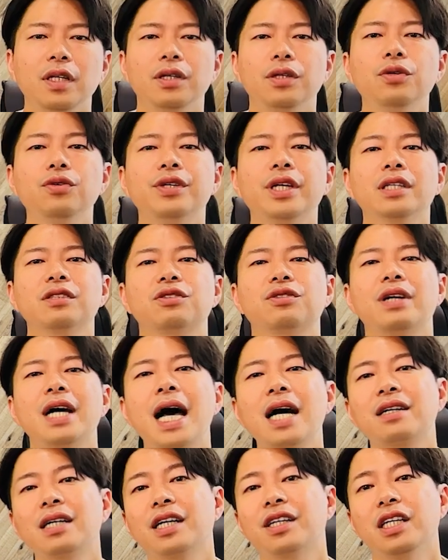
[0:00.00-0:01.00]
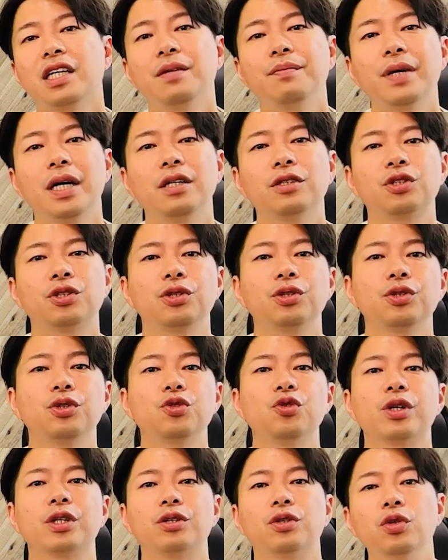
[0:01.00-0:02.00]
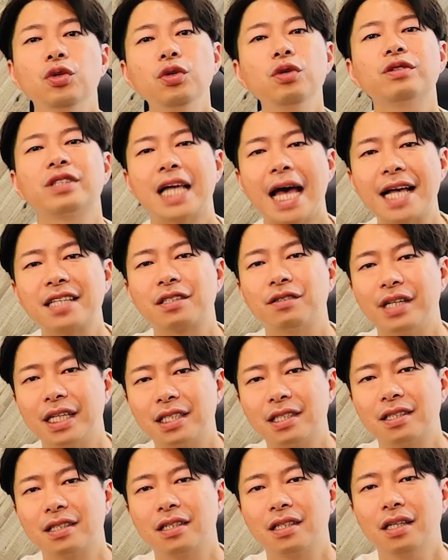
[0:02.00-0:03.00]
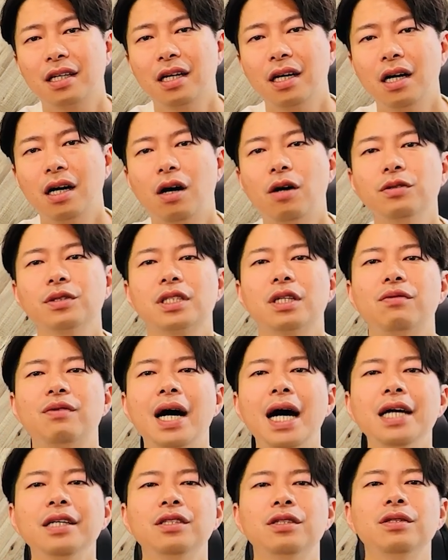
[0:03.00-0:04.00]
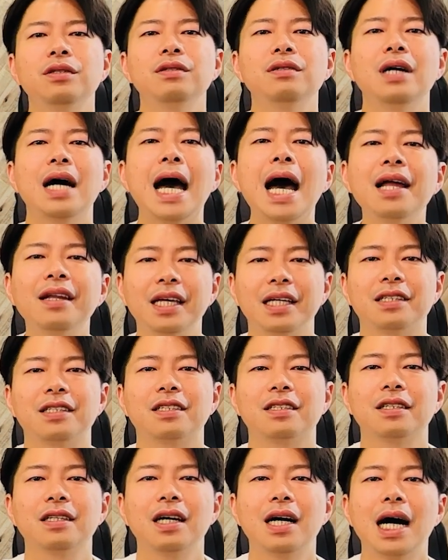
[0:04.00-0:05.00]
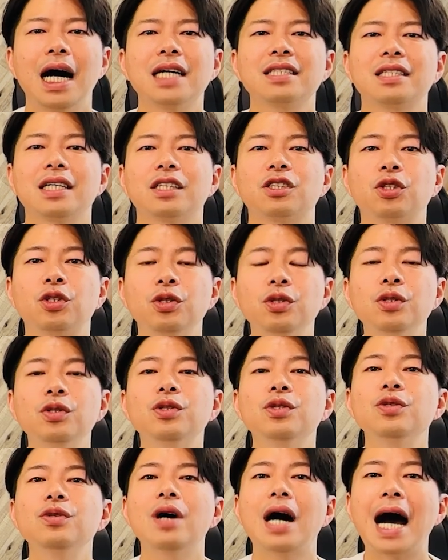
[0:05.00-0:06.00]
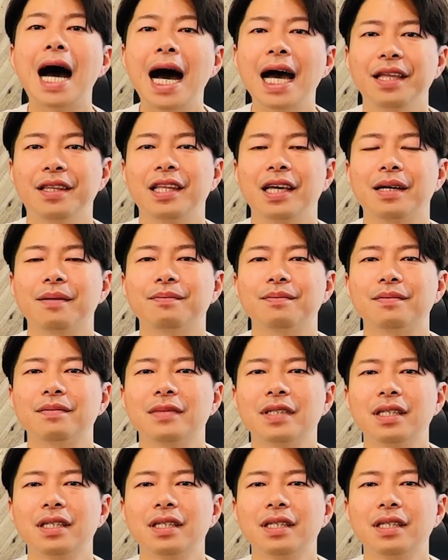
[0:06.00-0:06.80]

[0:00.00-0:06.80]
You can drag an email to your Google task list. On the right to add it as a to-do item.